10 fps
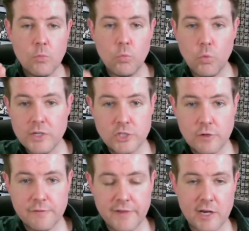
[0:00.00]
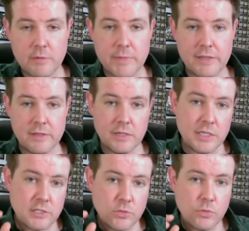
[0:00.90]
One surefire method
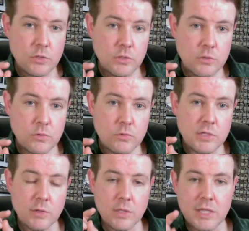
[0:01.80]
is to include